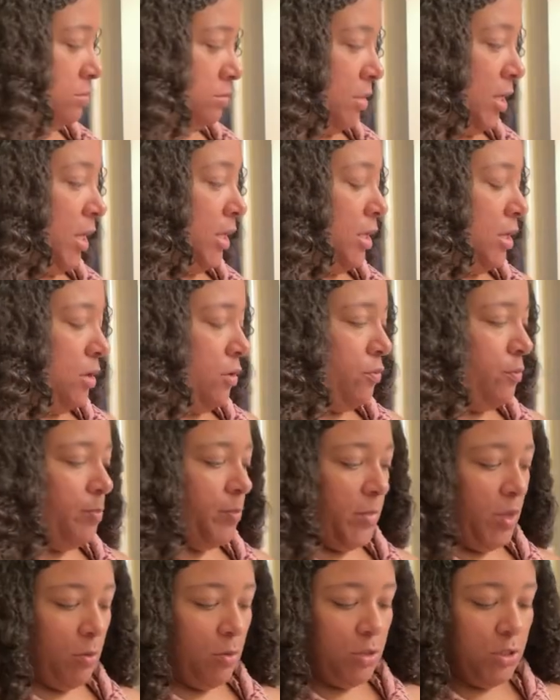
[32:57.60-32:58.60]
Hello, oh,
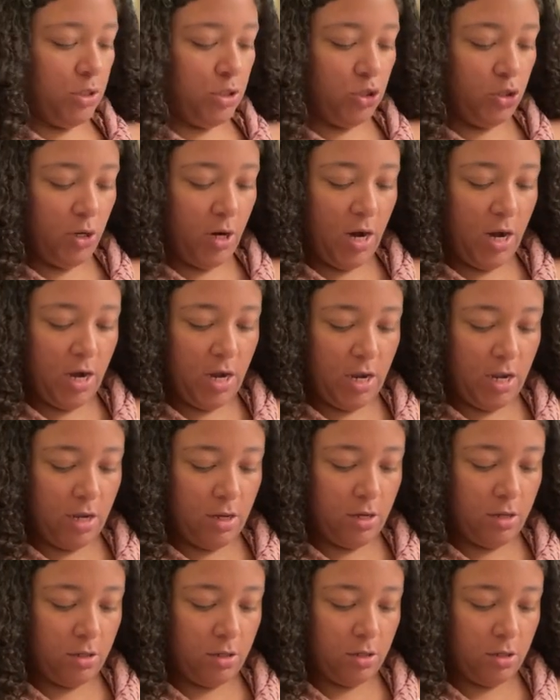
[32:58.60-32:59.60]
I'm gonna try,